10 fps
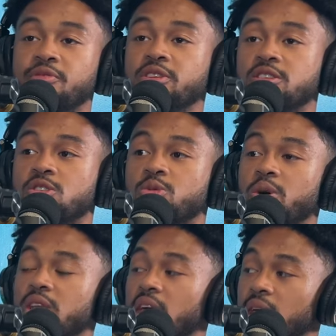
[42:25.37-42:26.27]
freaking
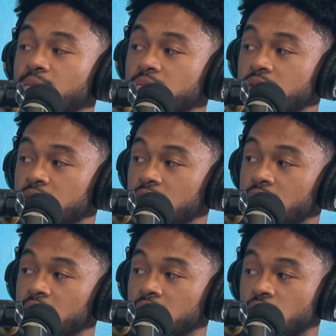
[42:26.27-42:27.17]
Squid Games? He
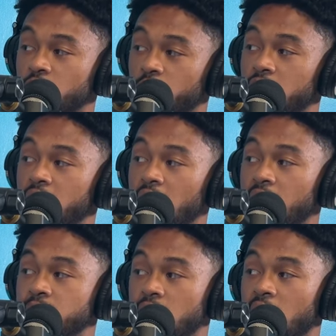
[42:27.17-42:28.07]
did a Squid
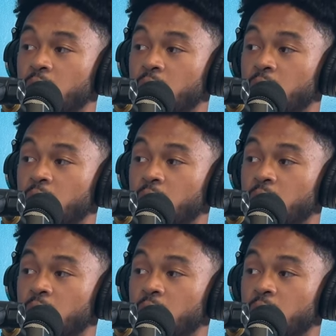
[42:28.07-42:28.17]
Games game